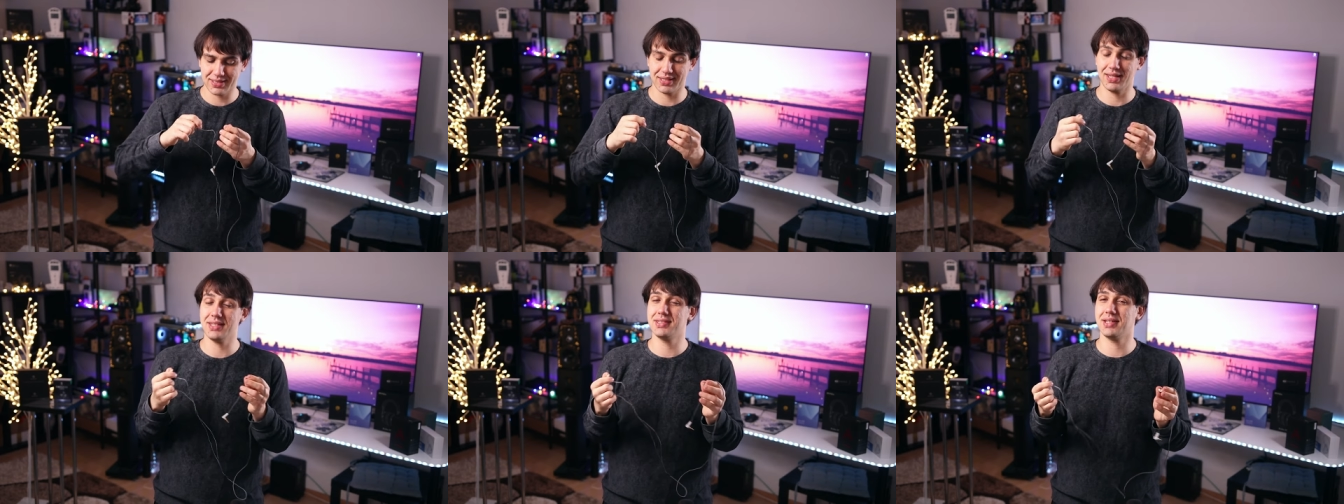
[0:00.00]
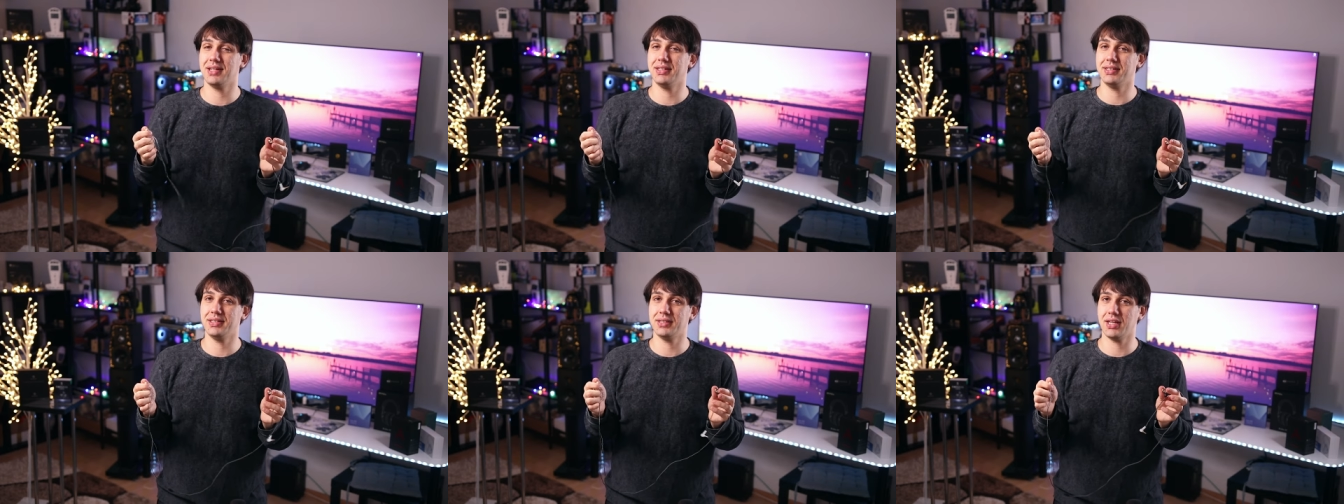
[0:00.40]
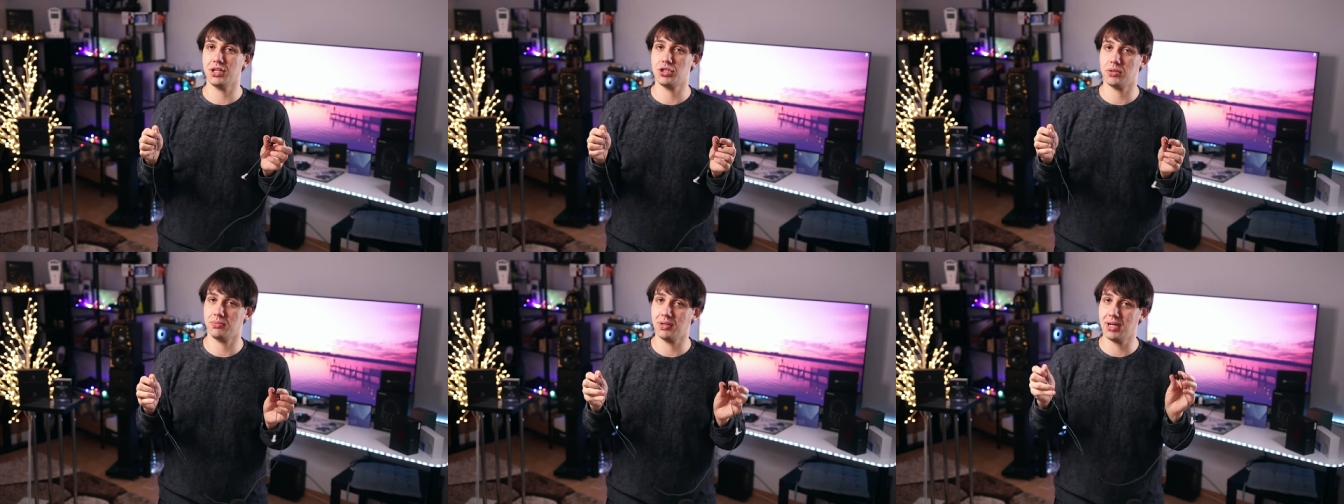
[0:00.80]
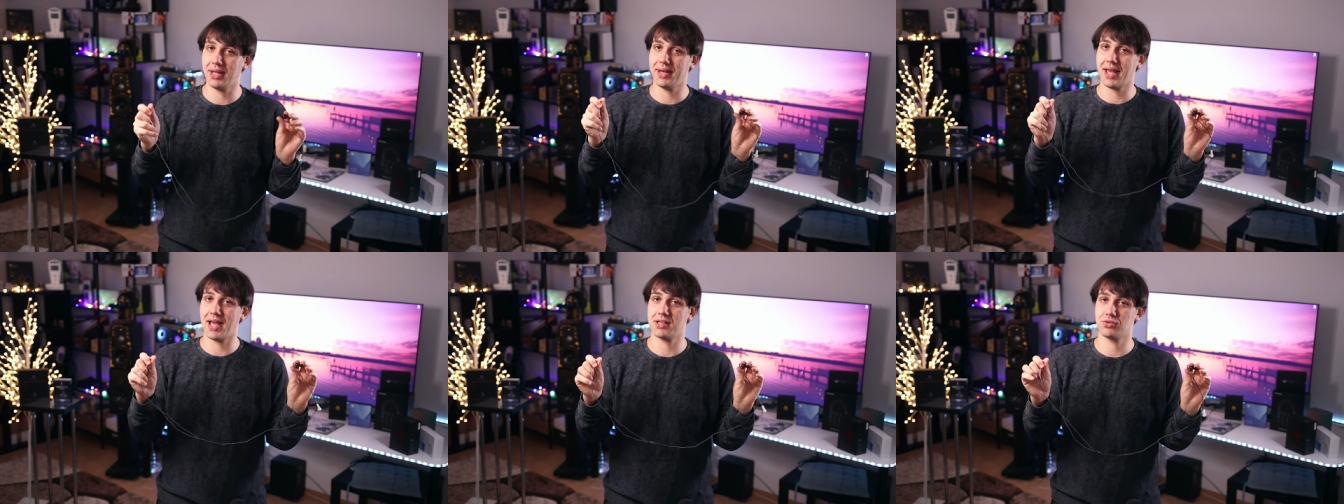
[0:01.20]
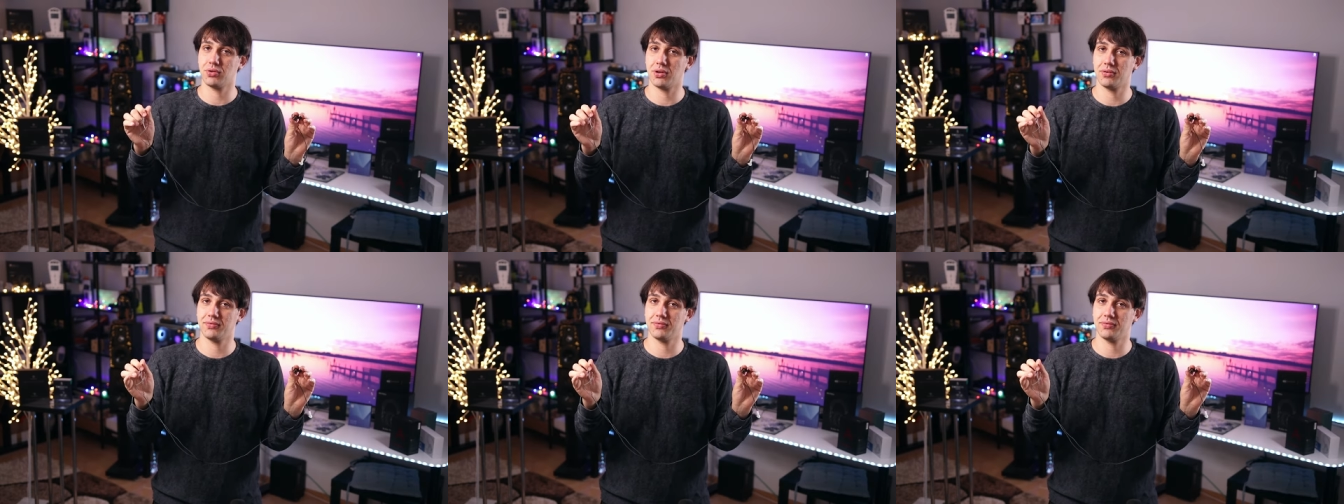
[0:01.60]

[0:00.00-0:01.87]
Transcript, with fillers: is easily detachable and has one